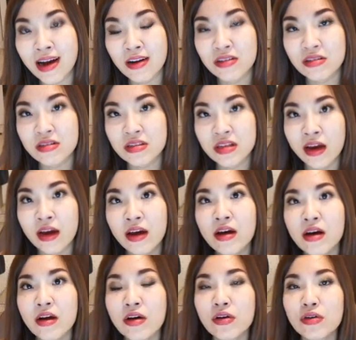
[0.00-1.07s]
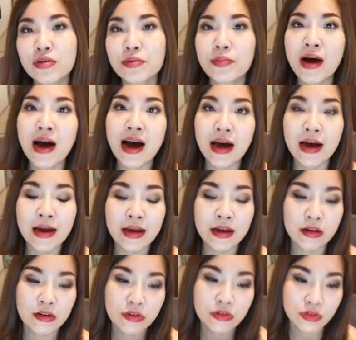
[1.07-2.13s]
do you say goodbye
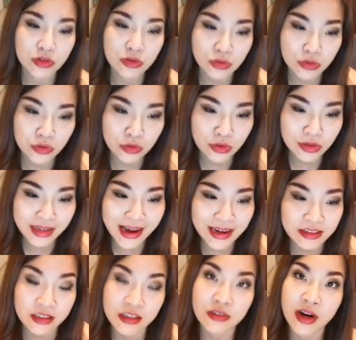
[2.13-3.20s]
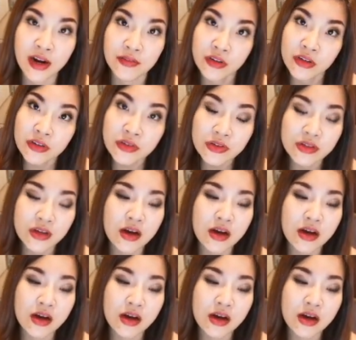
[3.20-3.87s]
to taxi drivers?